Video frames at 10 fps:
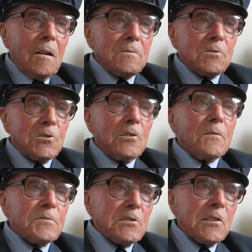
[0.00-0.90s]

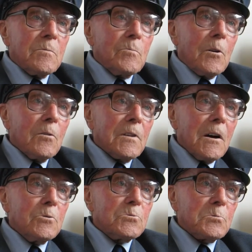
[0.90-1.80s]
servicing
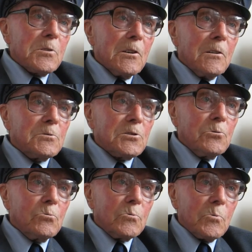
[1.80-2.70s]
commandos would go
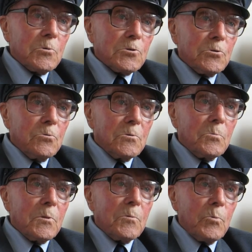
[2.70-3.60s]
ashore
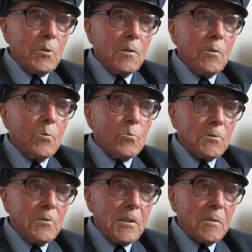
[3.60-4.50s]
with the
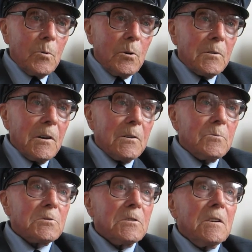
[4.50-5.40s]
ordinary
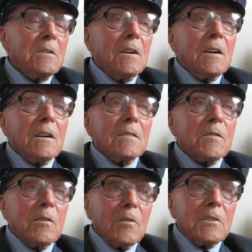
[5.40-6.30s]
commandos.
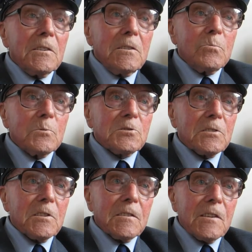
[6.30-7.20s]
The idea was
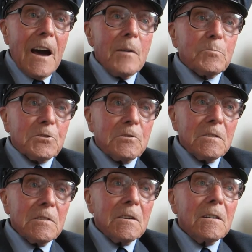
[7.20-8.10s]
to
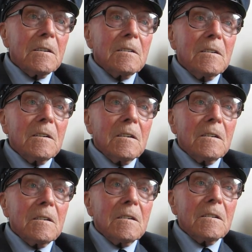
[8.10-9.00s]
capture
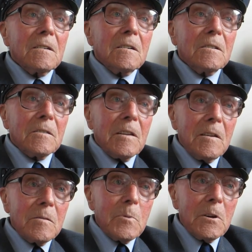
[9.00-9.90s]
an
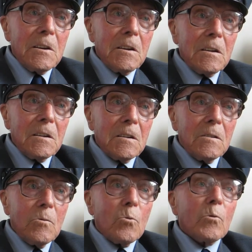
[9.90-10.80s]
enemy
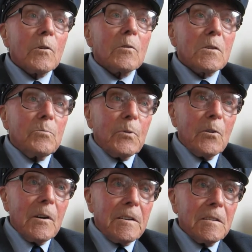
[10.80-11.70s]
or an
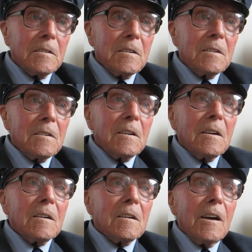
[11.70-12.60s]
occupied
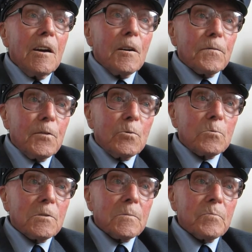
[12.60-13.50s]
airfield.